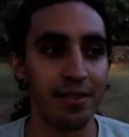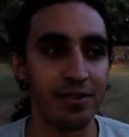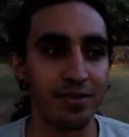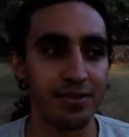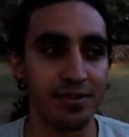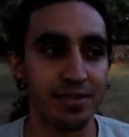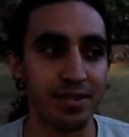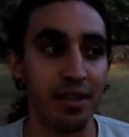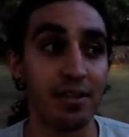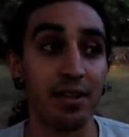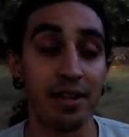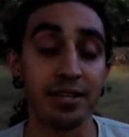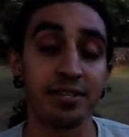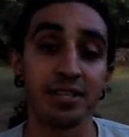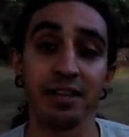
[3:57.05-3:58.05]
there's a
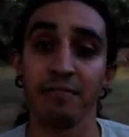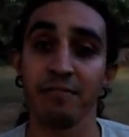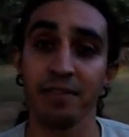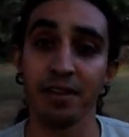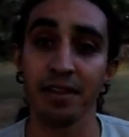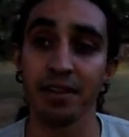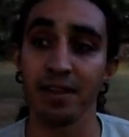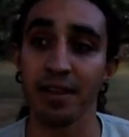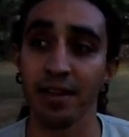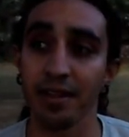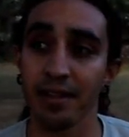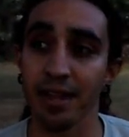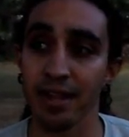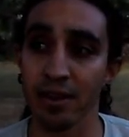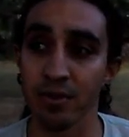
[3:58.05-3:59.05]
lot of safety
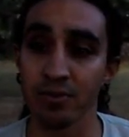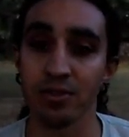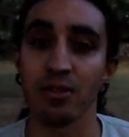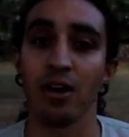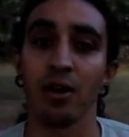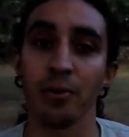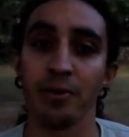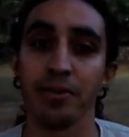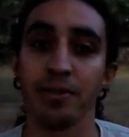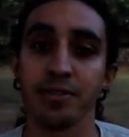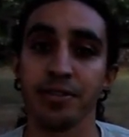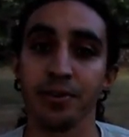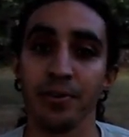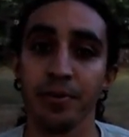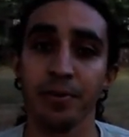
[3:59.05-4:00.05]
that goes along with it